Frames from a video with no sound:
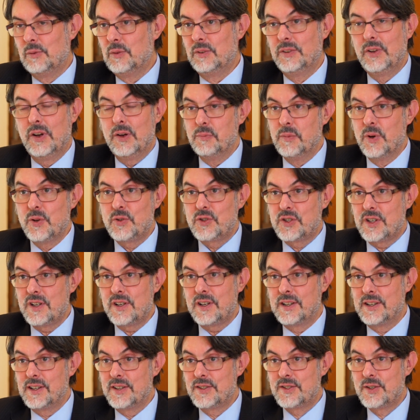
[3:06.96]
Well, no, it most
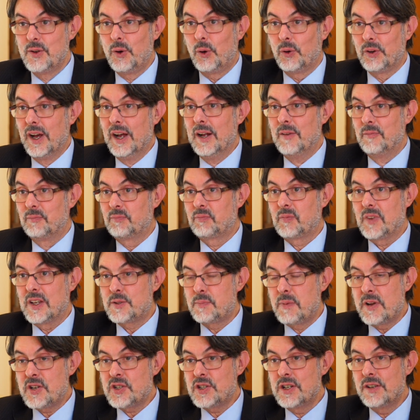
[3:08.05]
certainly is not,
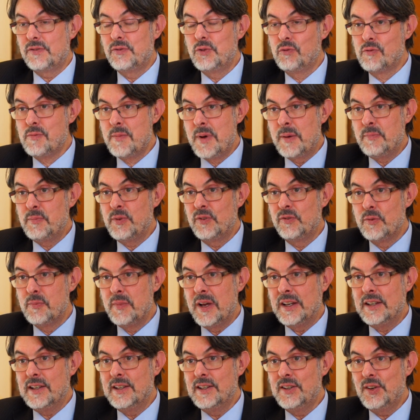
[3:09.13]
especially if you remember for
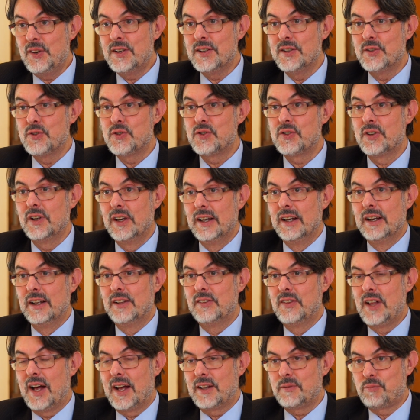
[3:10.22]
many years
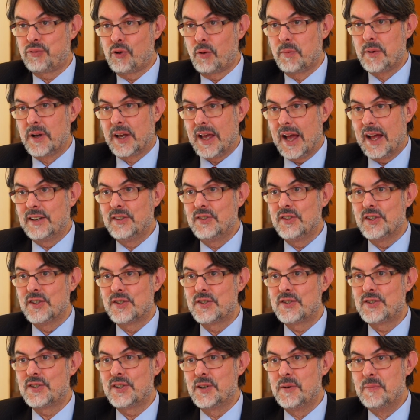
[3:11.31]
that
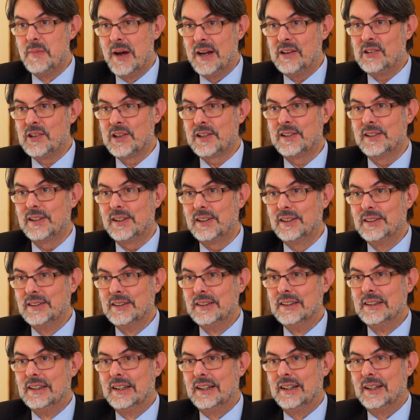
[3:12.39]
propagandists in America
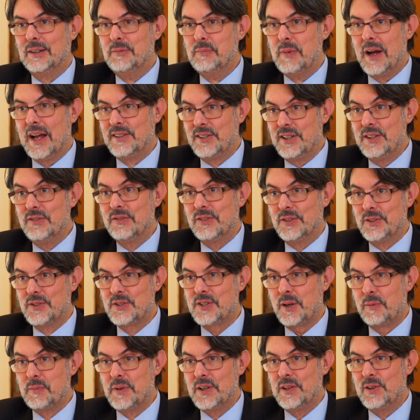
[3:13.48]
and even
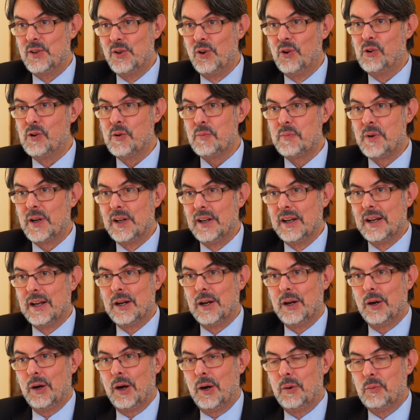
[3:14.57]
some in Europe
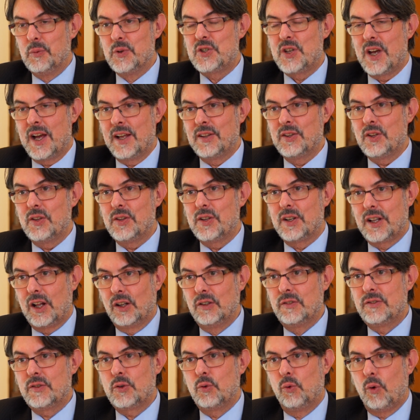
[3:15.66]
were saying that the
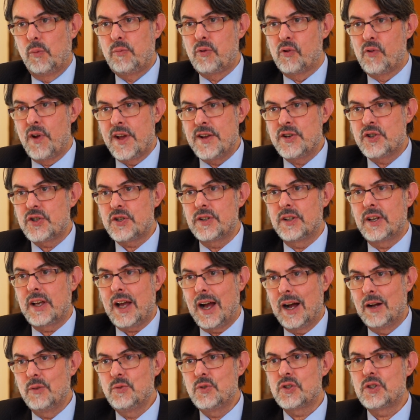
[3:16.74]
Gulf Cooperation
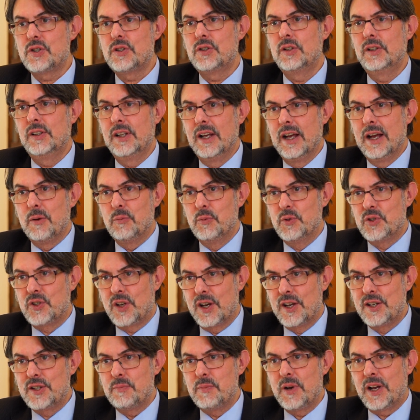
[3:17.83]
Council was
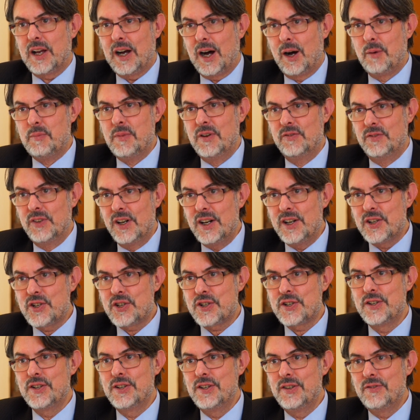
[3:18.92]
going to become a
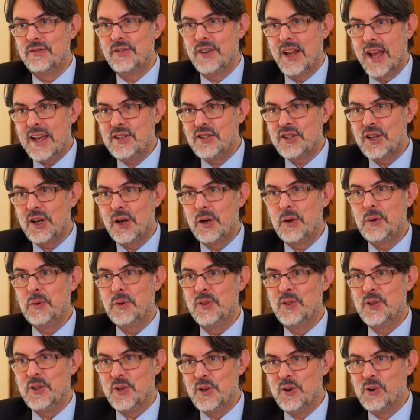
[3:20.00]
version of NATO
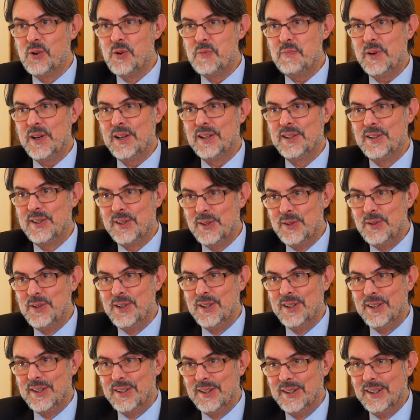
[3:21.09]
and the European
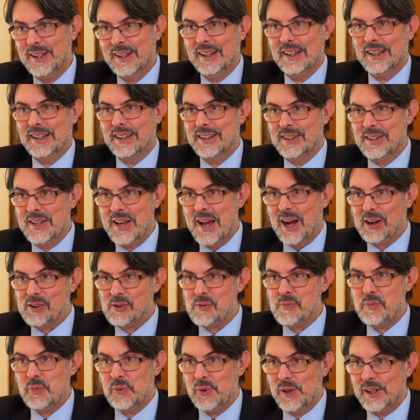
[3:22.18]
Union in the
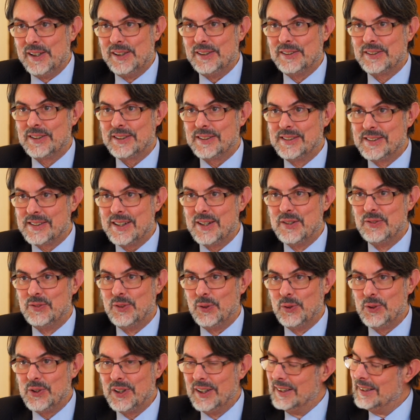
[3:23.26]
Arab world and so
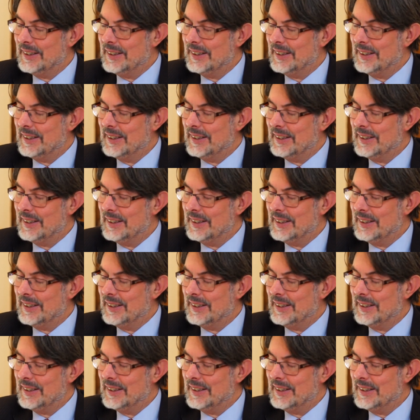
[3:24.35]
forth.